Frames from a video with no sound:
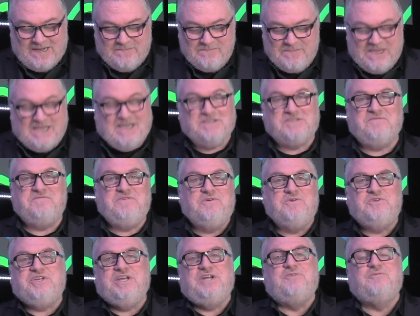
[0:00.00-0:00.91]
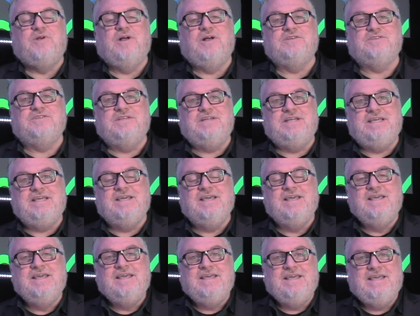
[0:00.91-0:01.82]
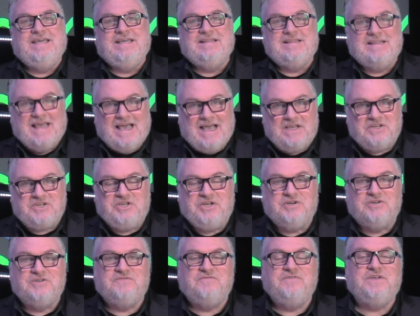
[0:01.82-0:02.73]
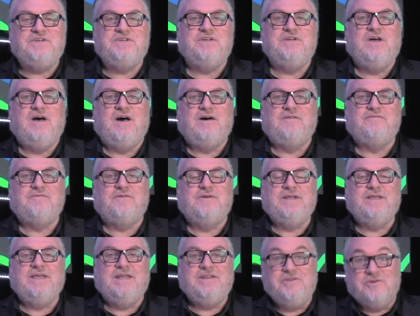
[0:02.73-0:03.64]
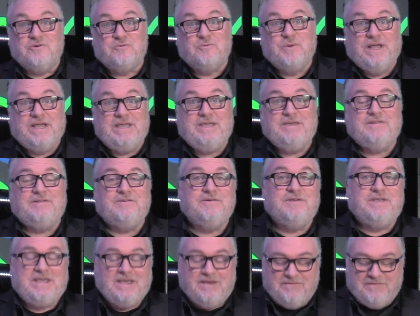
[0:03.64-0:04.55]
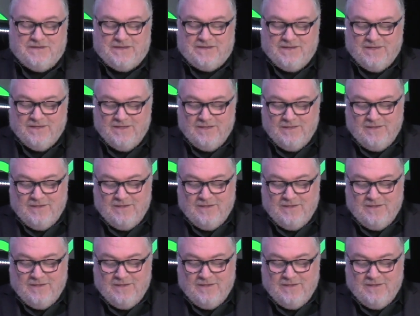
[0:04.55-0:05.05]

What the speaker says: because of your generosity in last year's vision offering and your regular giving